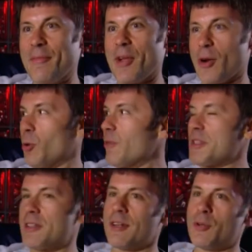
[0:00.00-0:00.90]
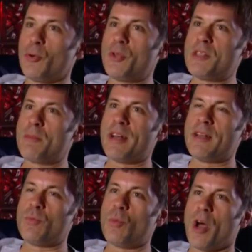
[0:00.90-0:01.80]
And all of a sudden, all these men
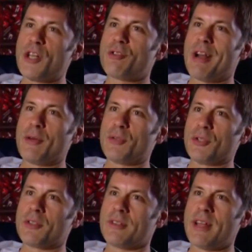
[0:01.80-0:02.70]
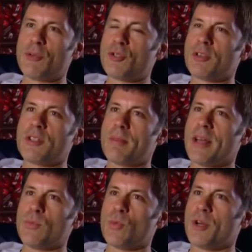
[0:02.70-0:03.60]
in white trousers, never trust a
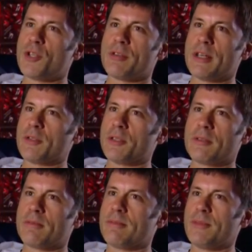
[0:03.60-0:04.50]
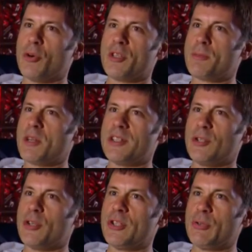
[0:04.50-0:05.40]
man in white trousers, not especially
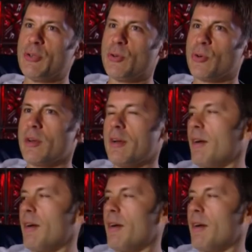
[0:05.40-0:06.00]
not in New York,